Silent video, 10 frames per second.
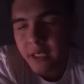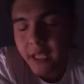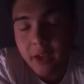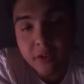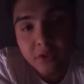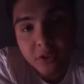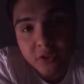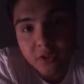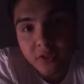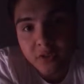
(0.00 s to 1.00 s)
care
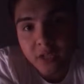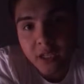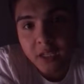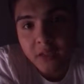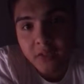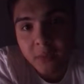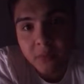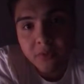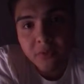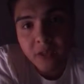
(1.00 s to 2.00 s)
instructions and
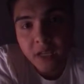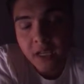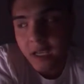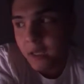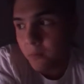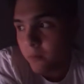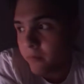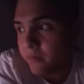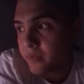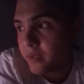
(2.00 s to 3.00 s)
tips and
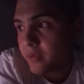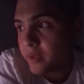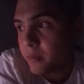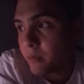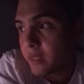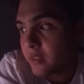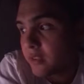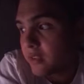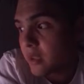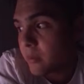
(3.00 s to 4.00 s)
different
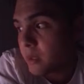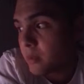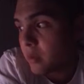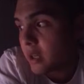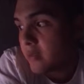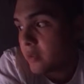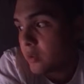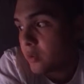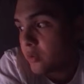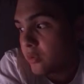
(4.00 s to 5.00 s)
methods that people have
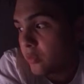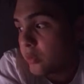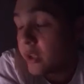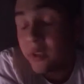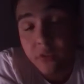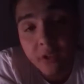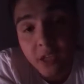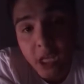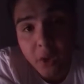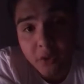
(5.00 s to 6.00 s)
used to raise a
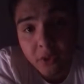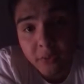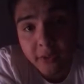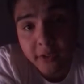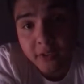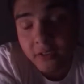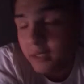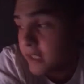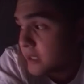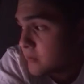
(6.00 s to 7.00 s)
healthy red-eared
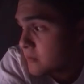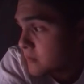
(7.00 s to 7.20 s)
slider.